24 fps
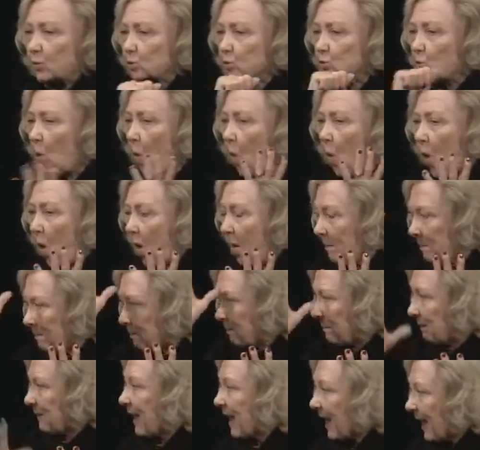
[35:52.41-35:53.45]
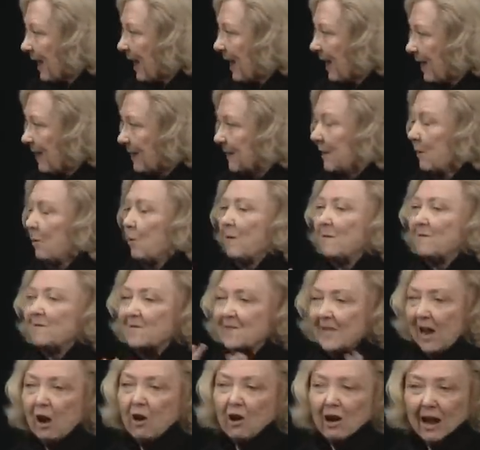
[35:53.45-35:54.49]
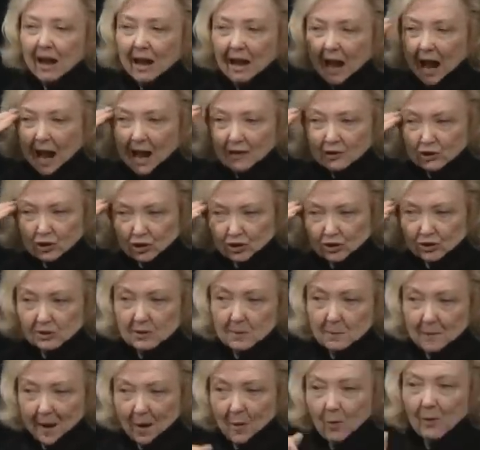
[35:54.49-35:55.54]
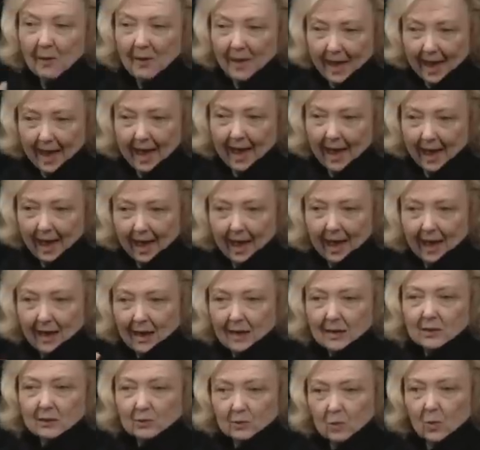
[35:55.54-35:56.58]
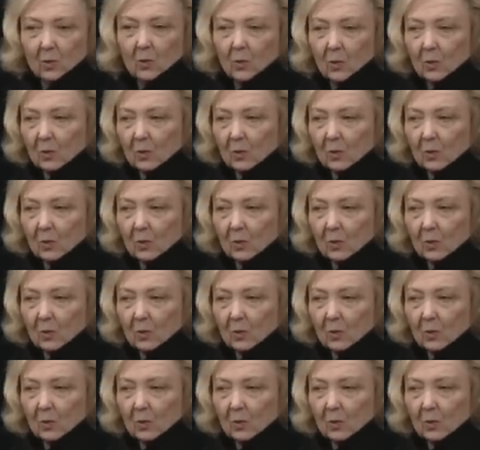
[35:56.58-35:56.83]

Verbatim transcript: that it wouldn't look right if they were all men. They were conscious about that.